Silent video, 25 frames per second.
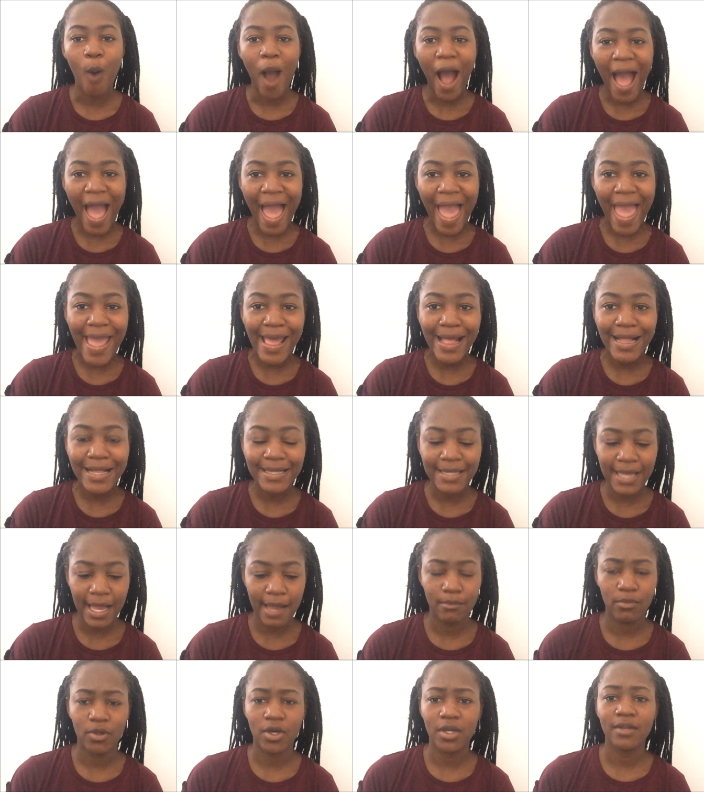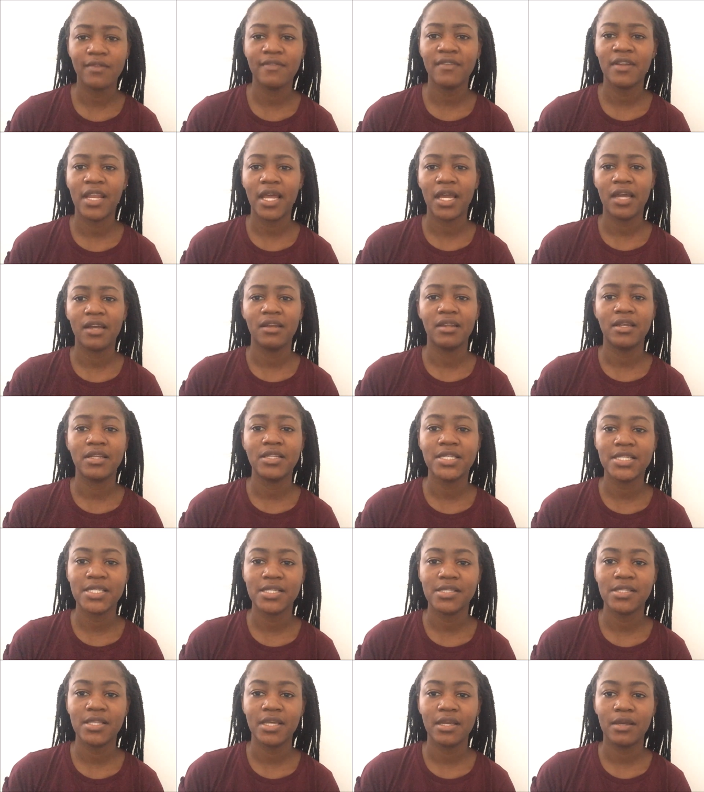while i'm not even like an
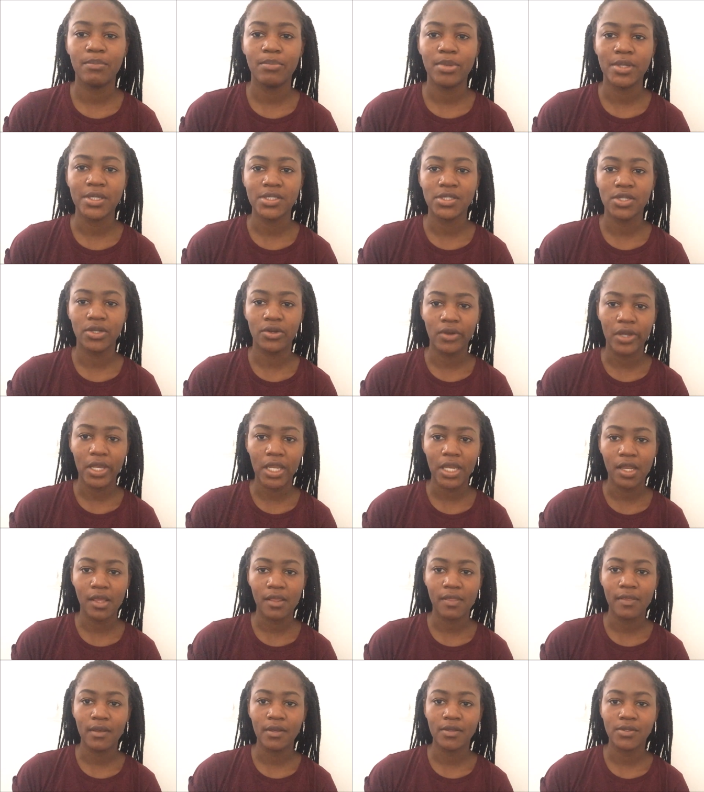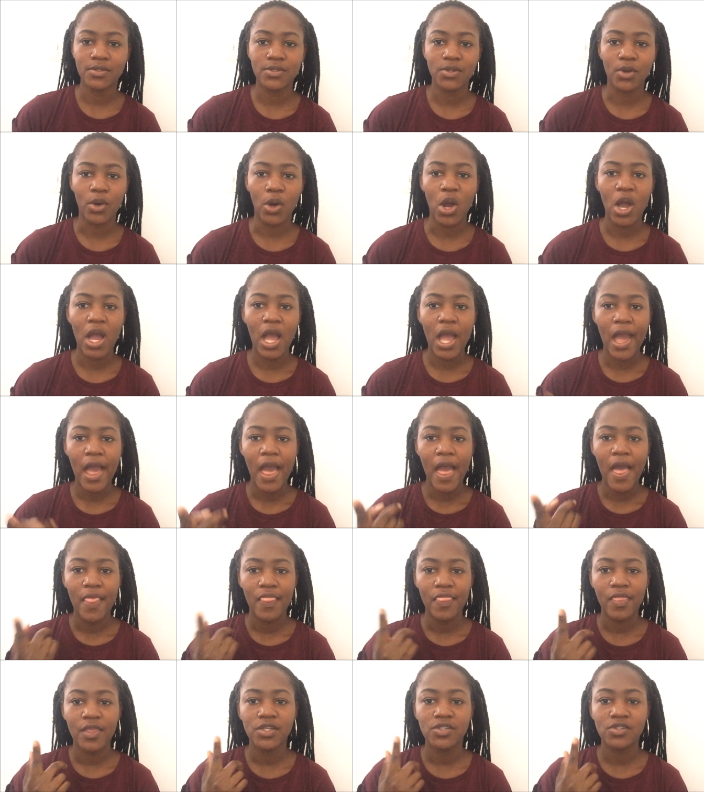artistic person or anything so
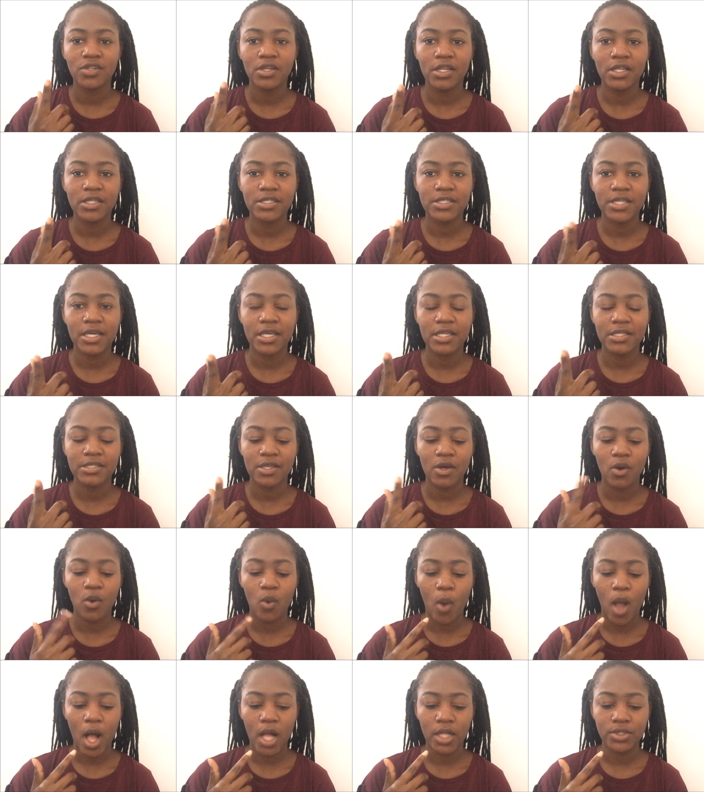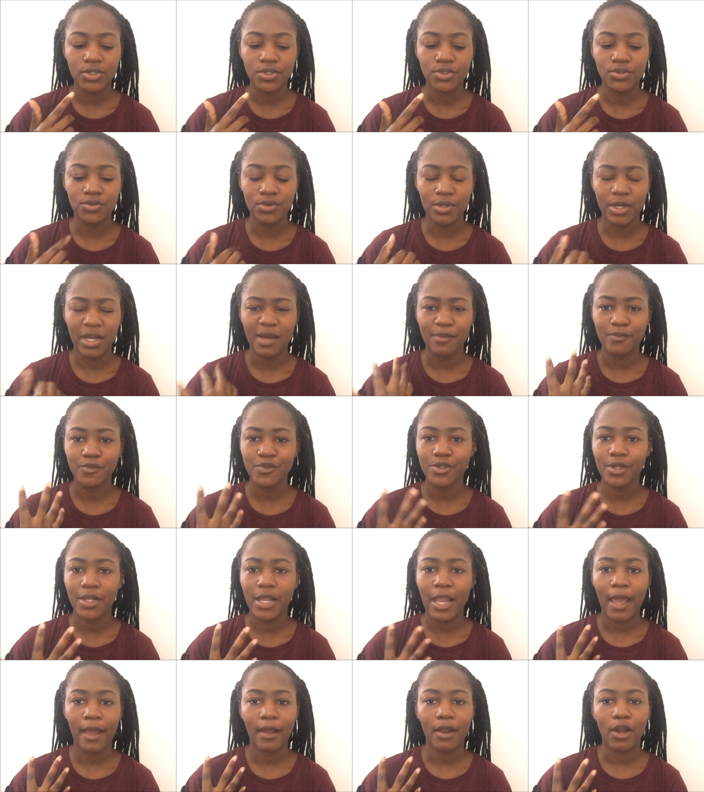this really takes a while to do and i'm
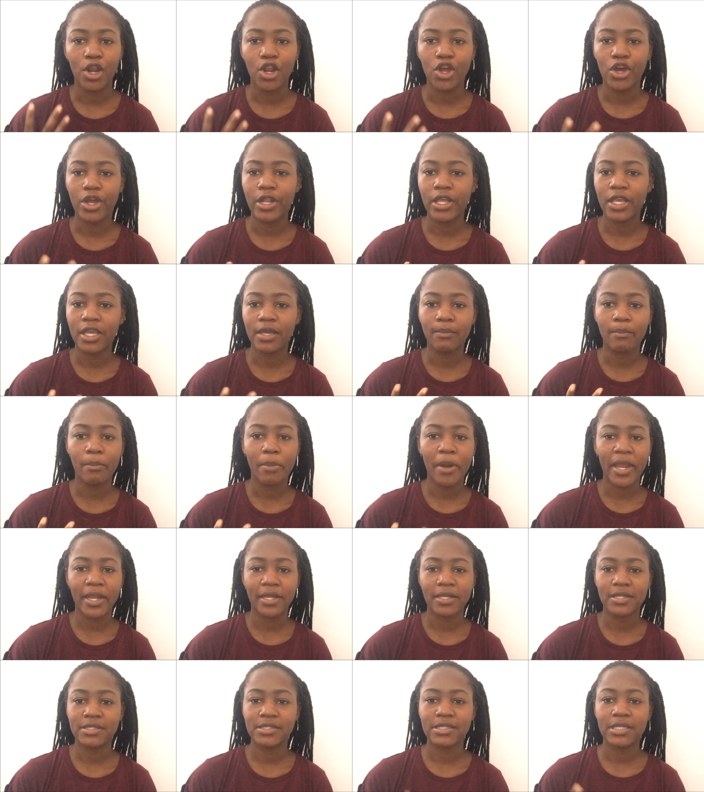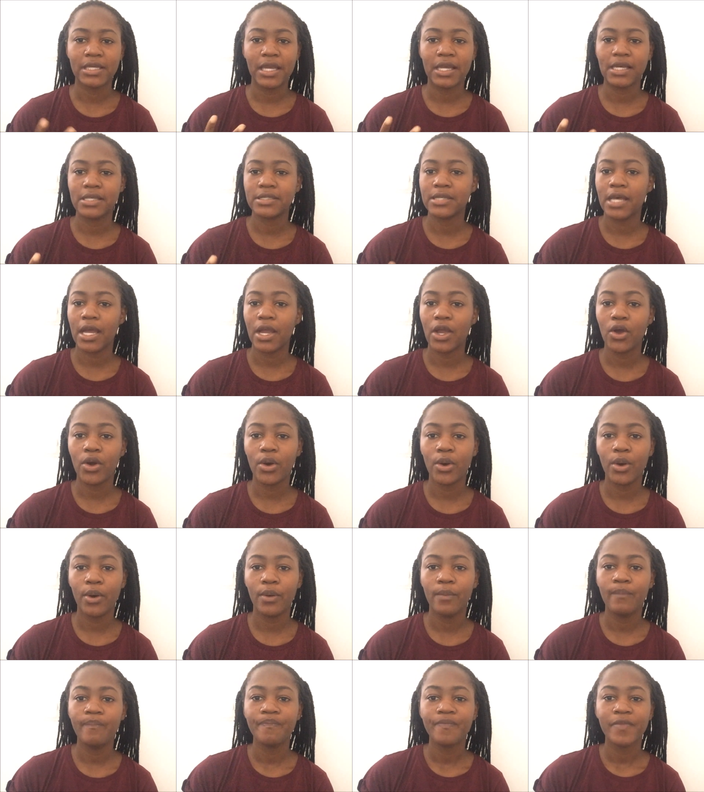still like learning and practicing as i
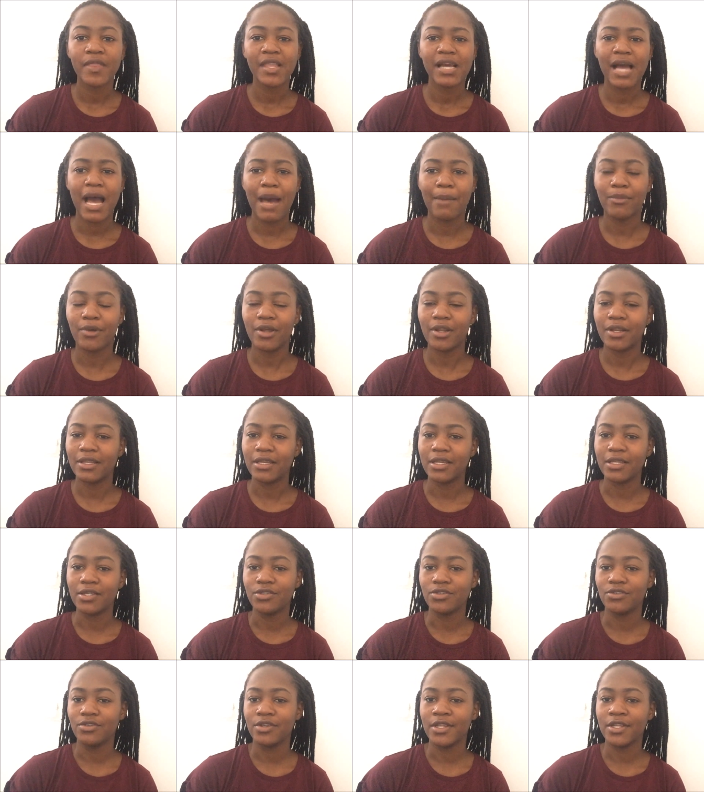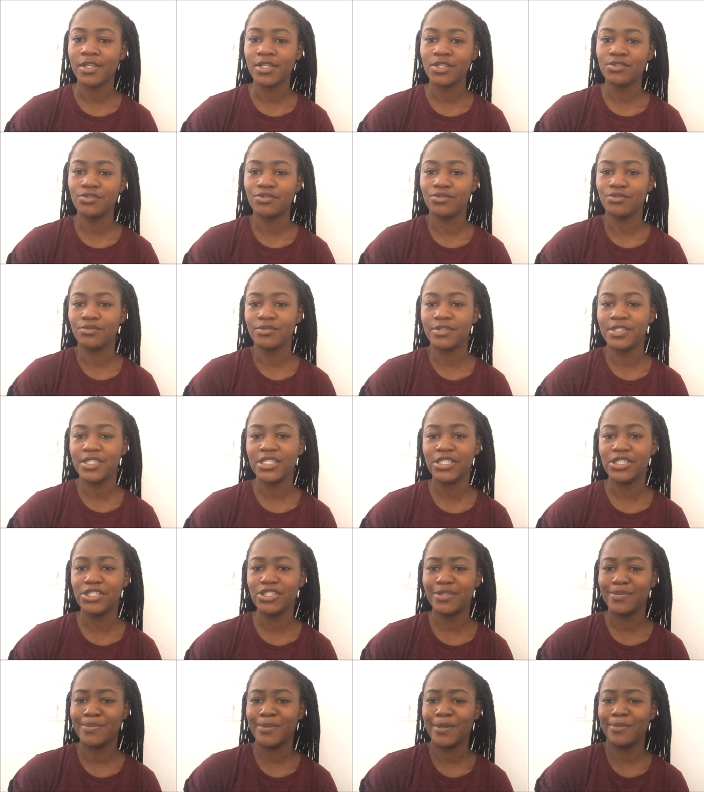go i'm not yet ready to
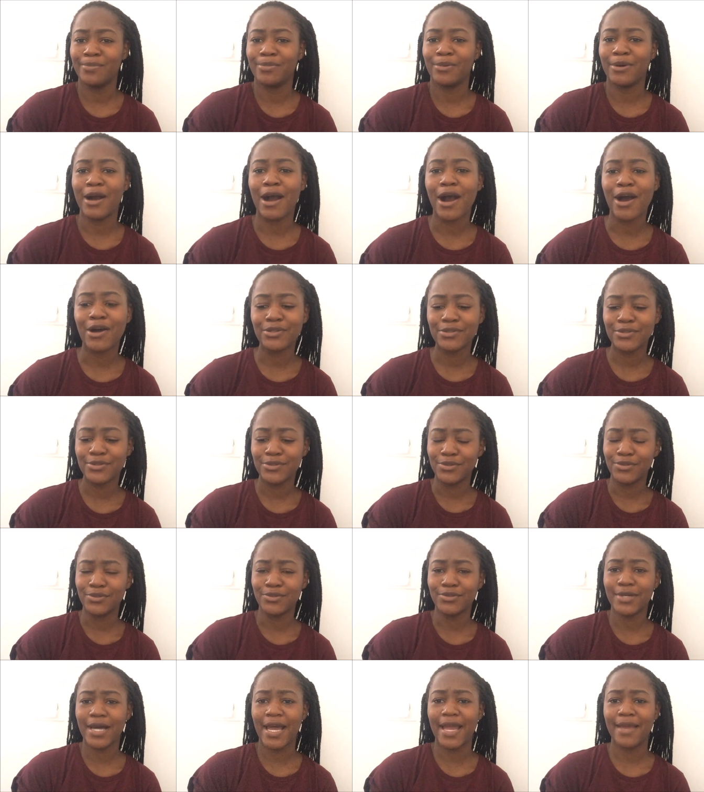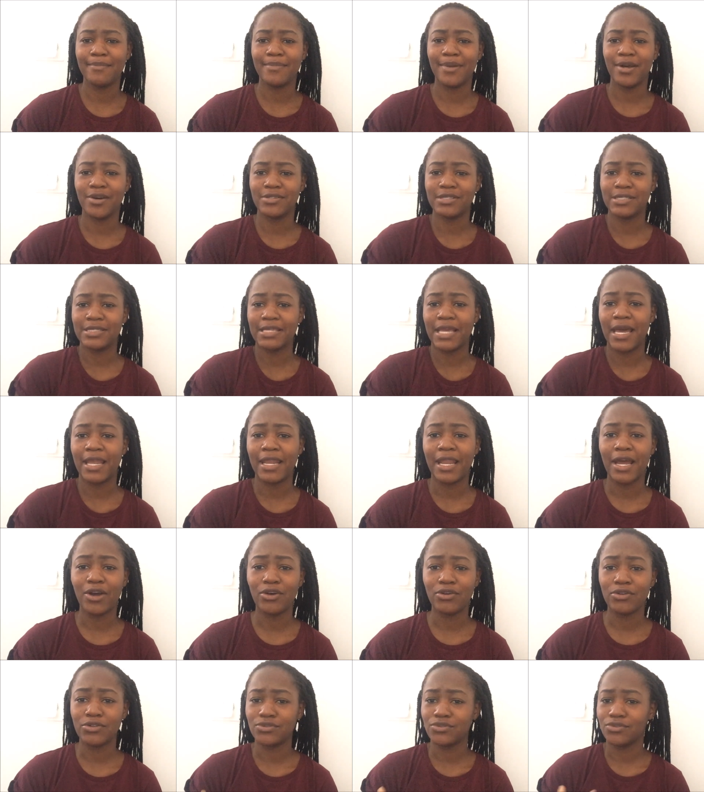teach people how to do eyebrows
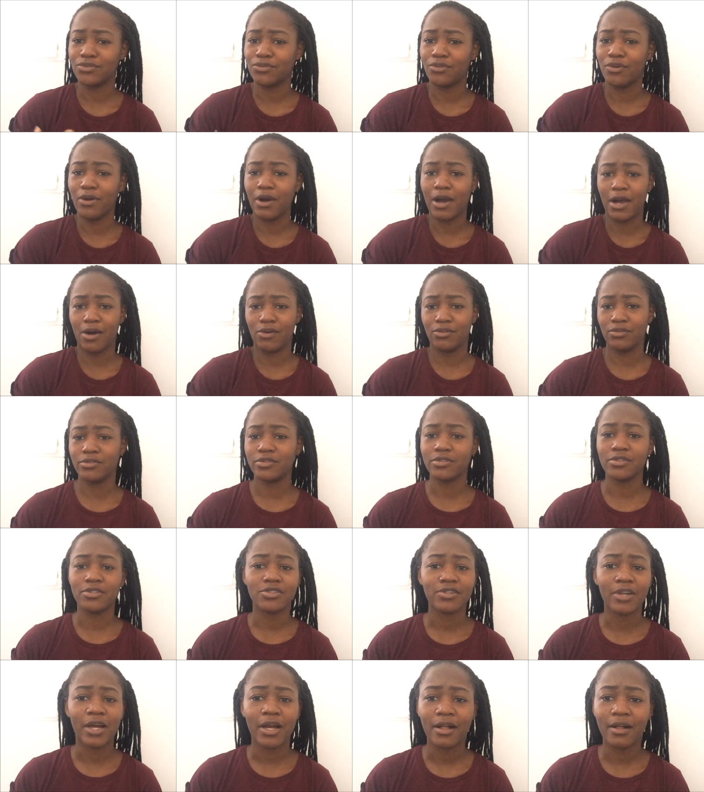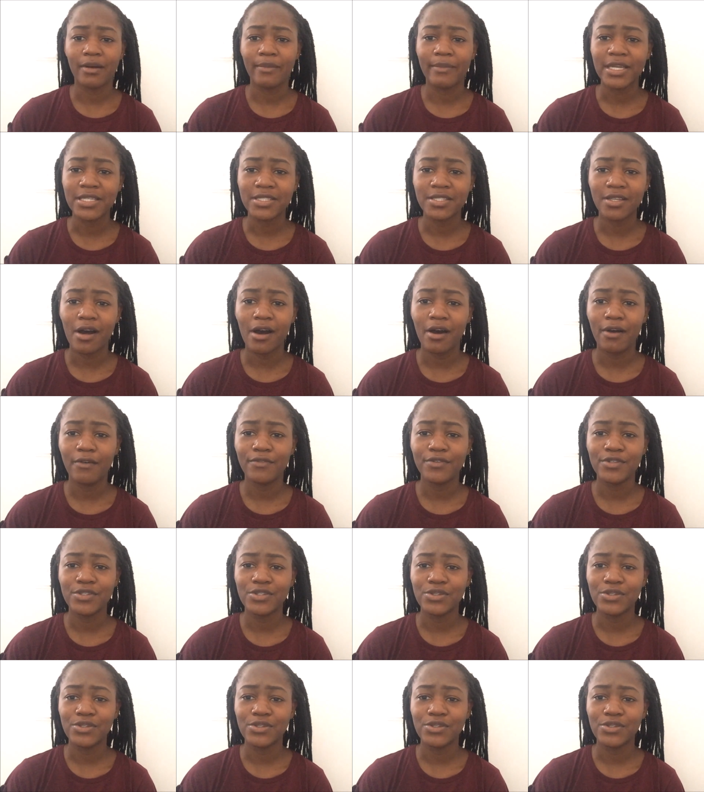nyana because you know i also struggle myself